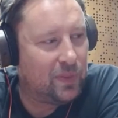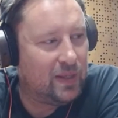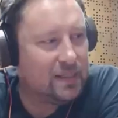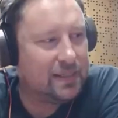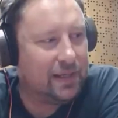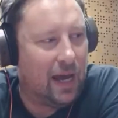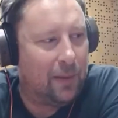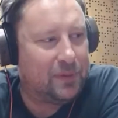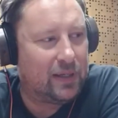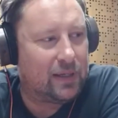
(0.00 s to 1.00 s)

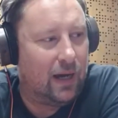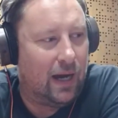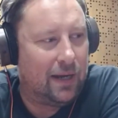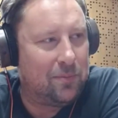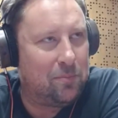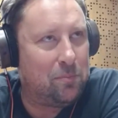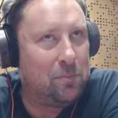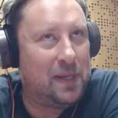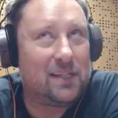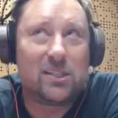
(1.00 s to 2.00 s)
Synaptic on
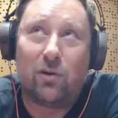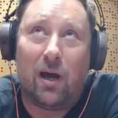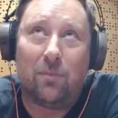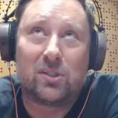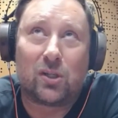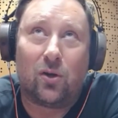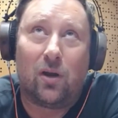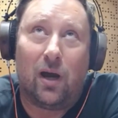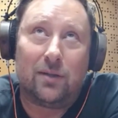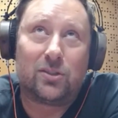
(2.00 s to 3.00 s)
mixed drums or
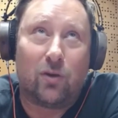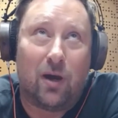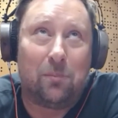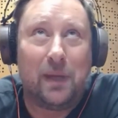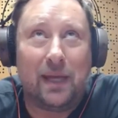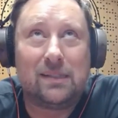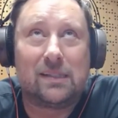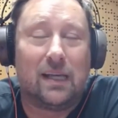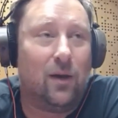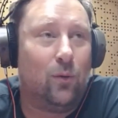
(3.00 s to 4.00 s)
on drum
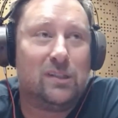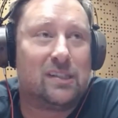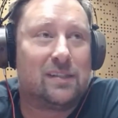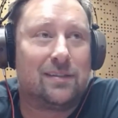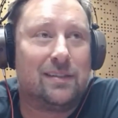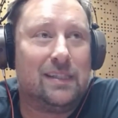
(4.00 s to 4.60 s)
mix. I always